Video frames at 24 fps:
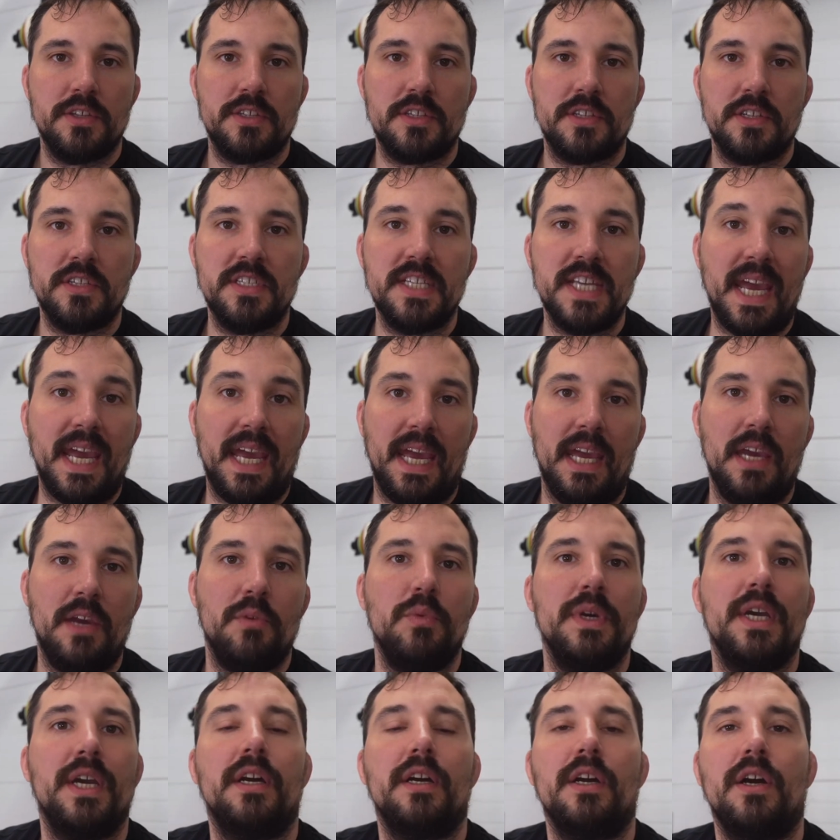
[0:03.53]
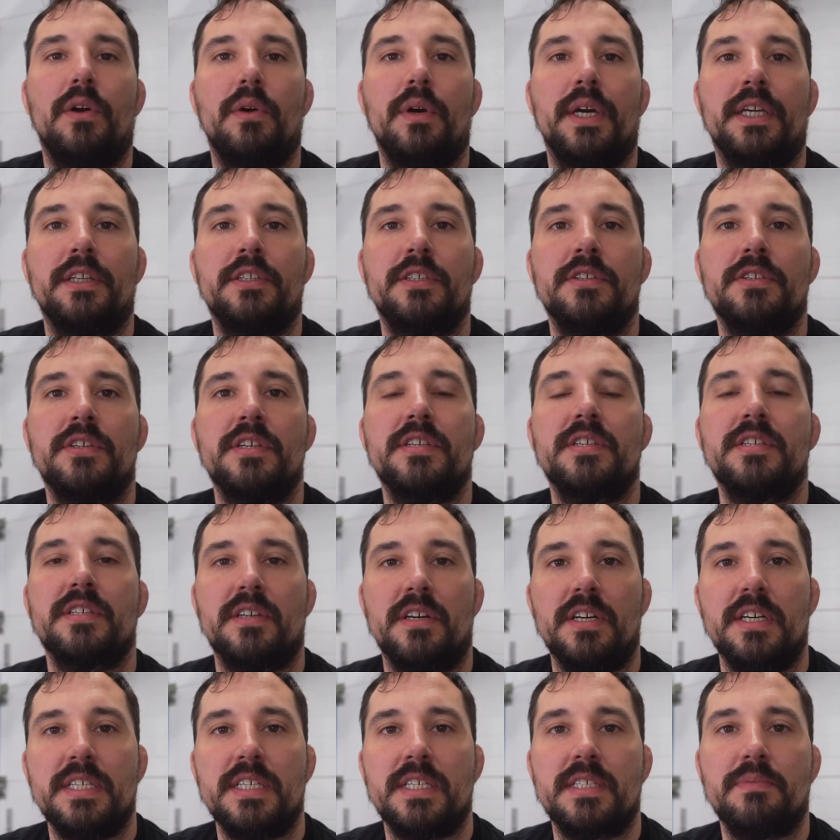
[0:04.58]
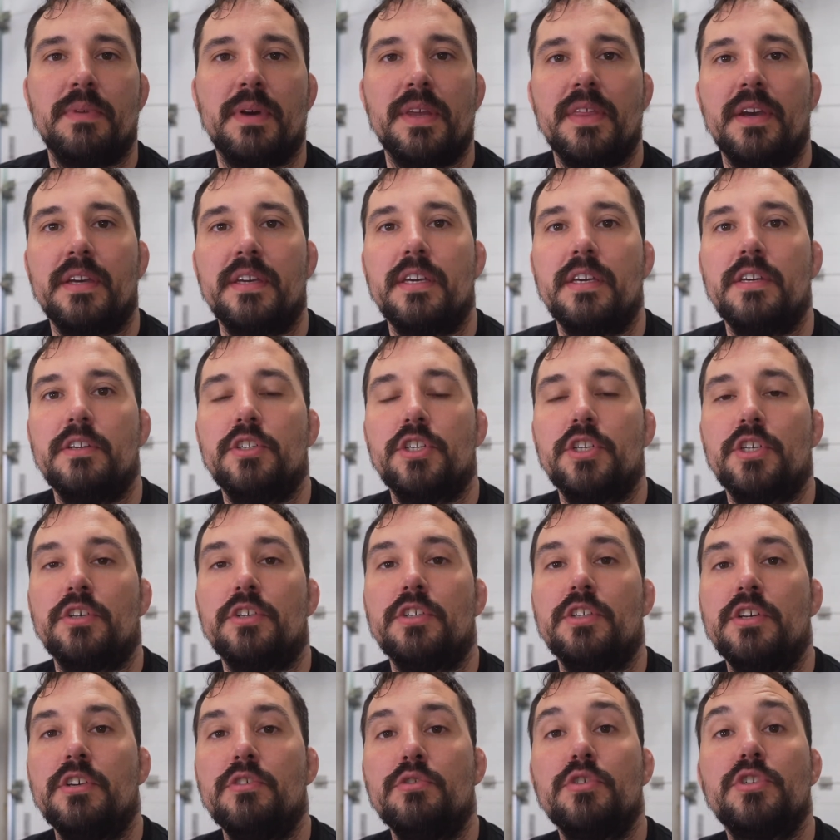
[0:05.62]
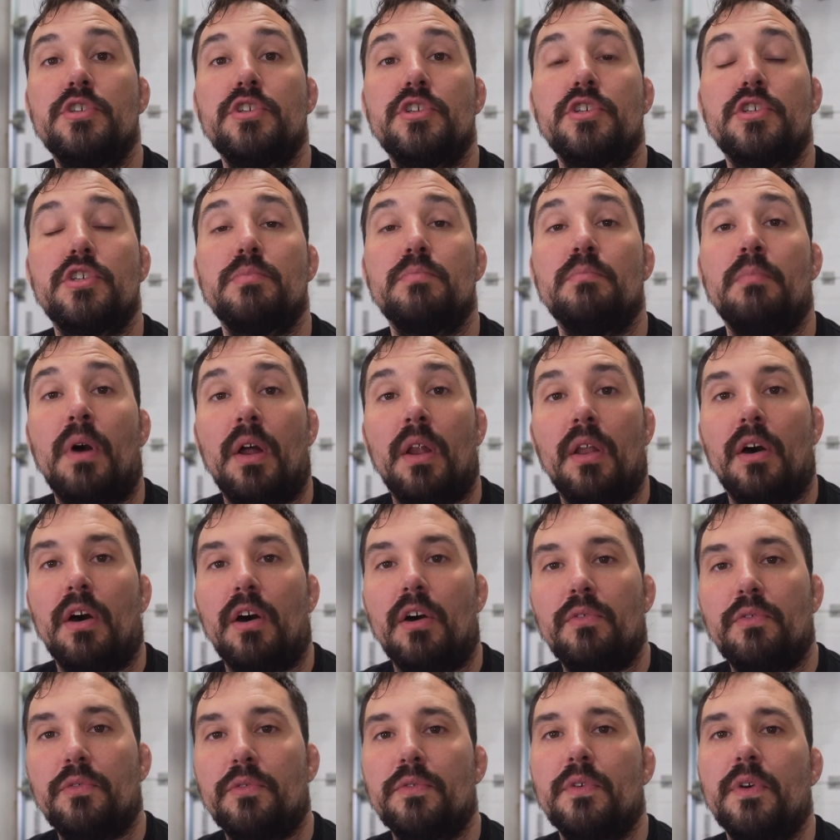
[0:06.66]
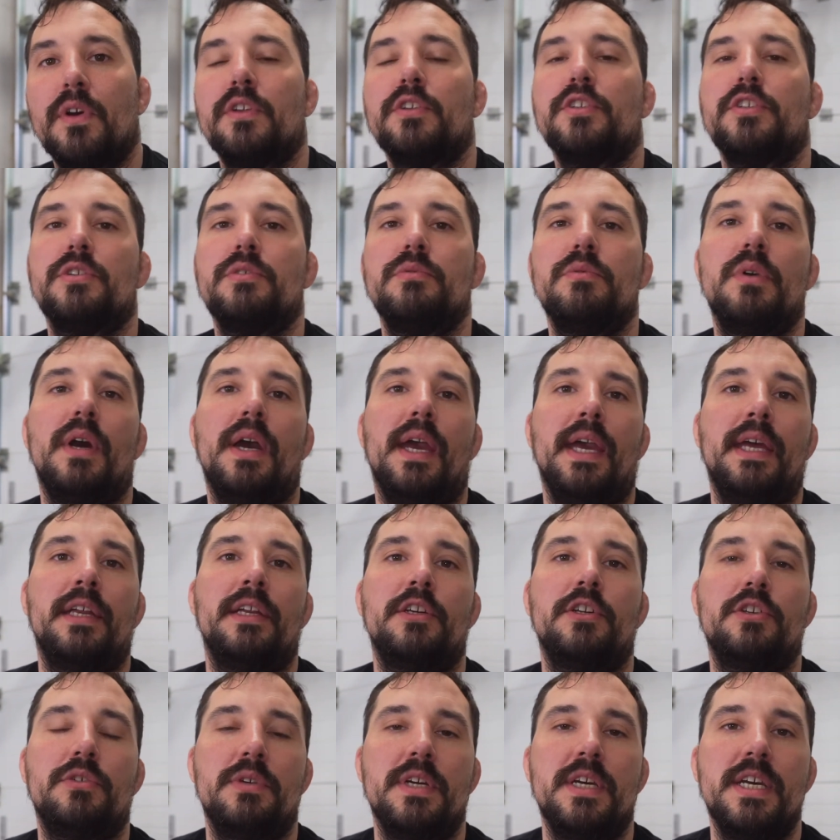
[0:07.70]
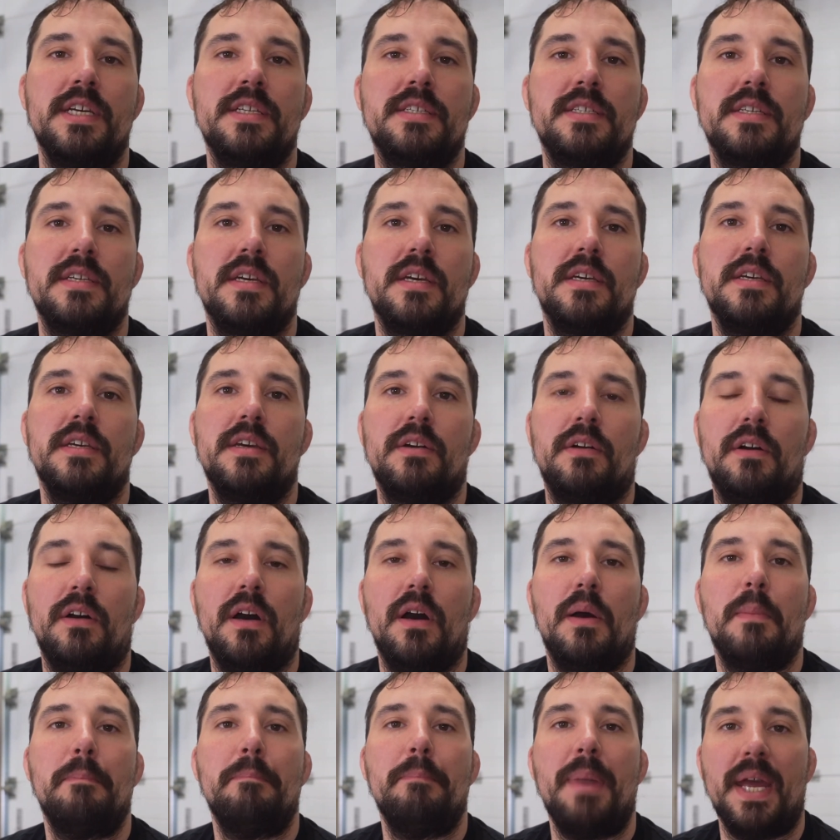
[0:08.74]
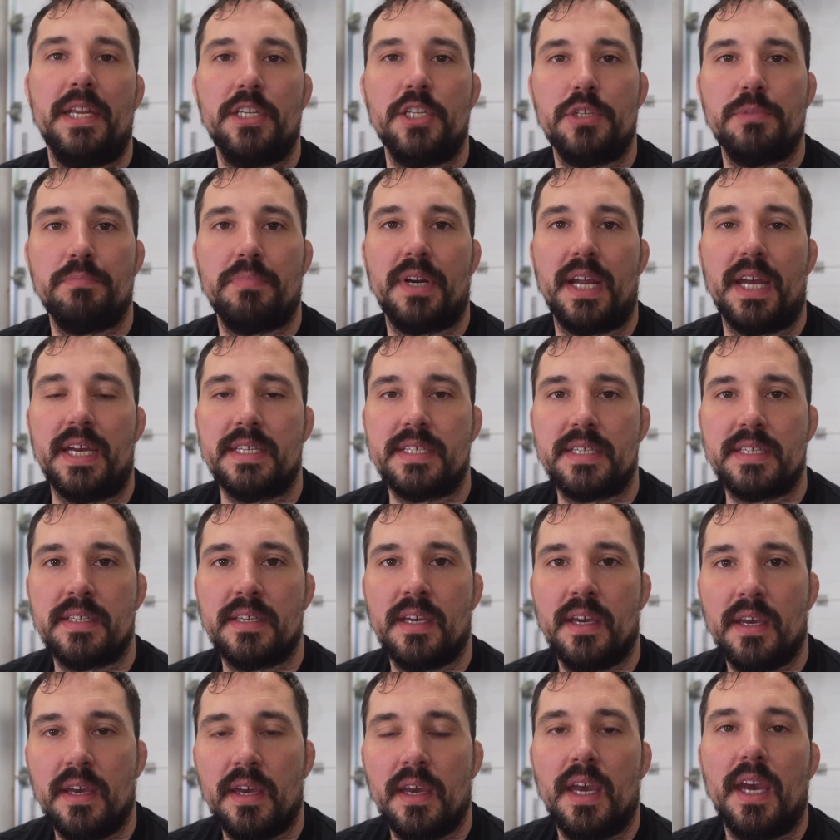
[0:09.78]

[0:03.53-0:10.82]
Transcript: Today we are going to discuss whether you should use Smolov to increase your bench press.